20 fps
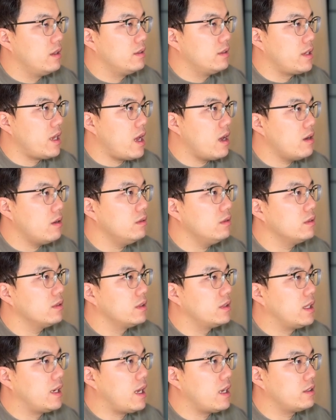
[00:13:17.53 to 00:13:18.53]
Now,
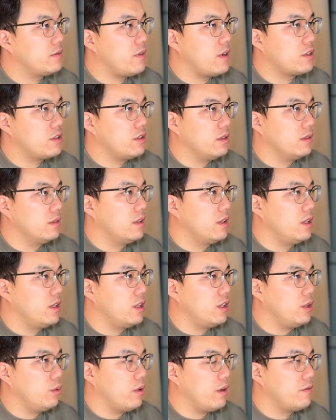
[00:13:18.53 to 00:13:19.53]
the last function.
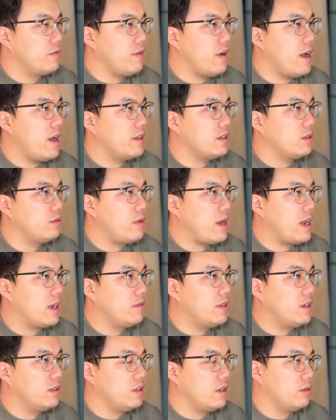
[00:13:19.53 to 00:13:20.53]
You will find a
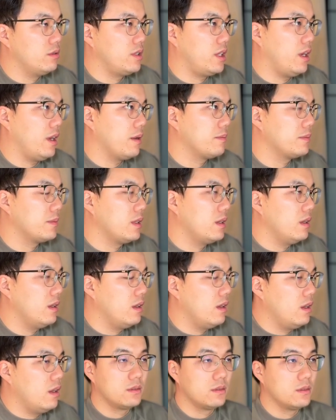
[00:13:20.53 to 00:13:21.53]
relevant note here.
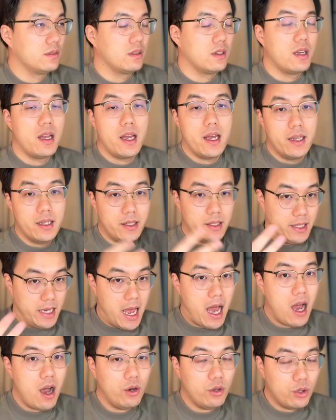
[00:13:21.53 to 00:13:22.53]

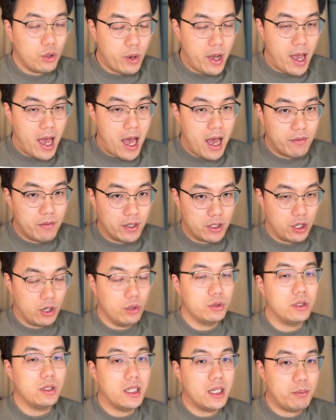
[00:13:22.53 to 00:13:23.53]
Now you will have a
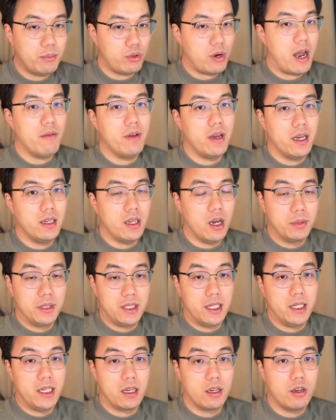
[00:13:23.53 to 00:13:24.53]
totally private
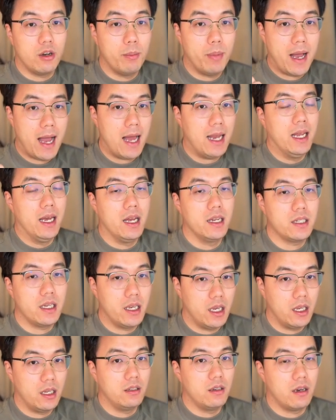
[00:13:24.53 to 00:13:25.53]
Obsidian Copilot
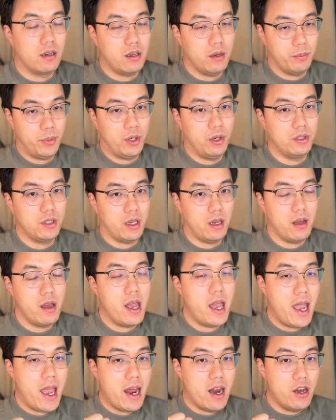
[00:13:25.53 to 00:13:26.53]
in your computer,
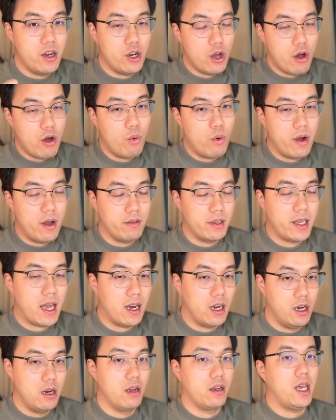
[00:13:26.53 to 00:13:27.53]
and no one
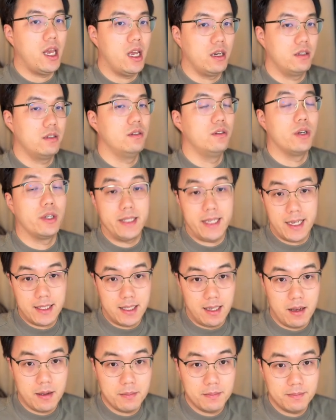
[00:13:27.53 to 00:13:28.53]
can look into your
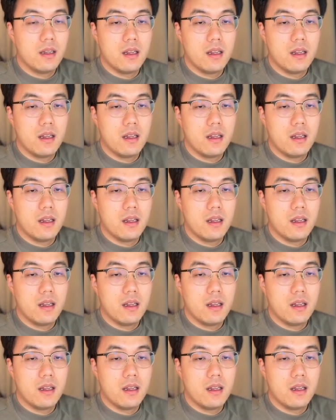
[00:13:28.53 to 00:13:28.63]
data.